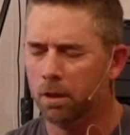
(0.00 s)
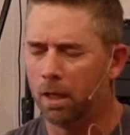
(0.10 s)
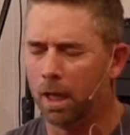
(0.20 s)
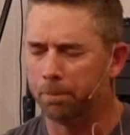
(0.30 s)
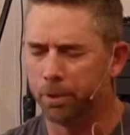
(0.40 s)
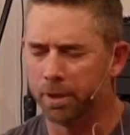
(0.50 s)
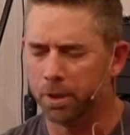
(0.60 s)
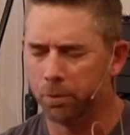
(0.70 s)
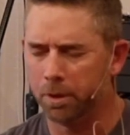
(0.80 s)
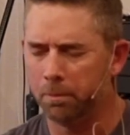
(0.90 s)
I pray
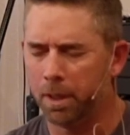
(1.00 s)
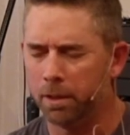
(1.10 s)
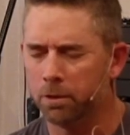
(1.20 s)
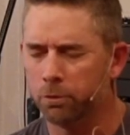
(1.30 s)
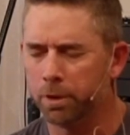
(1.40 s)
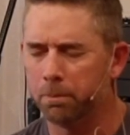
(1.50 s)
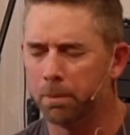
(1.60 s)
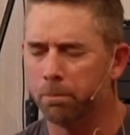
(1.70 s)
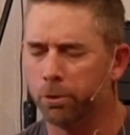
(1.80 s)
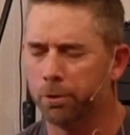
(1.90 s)
that we may
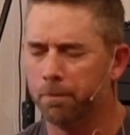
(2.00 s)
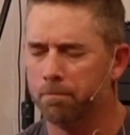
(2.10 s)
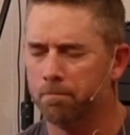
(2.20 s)
remember